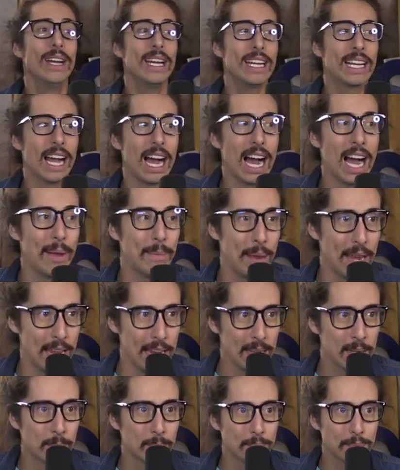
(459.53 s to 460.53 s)
he got
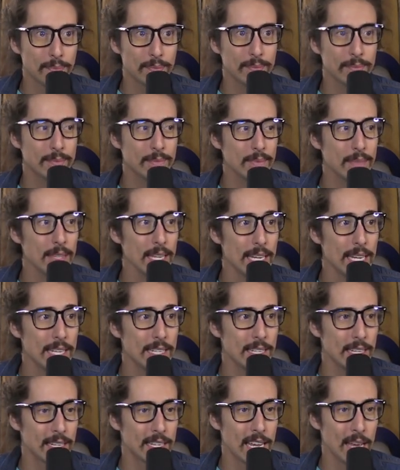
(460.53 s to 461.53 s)
me. He
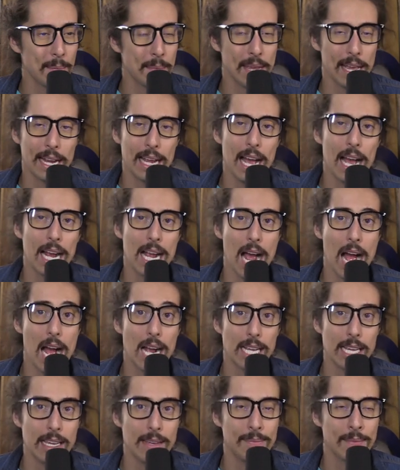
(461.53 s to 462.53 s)
did get me. I got
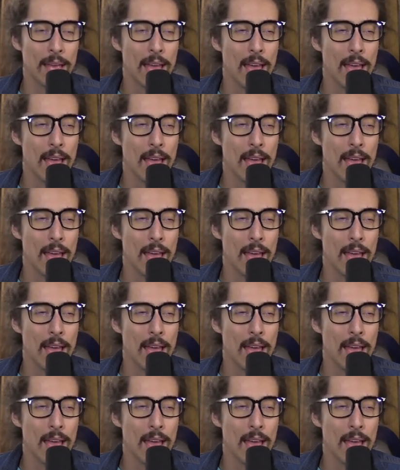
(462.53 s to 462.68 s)
cocky.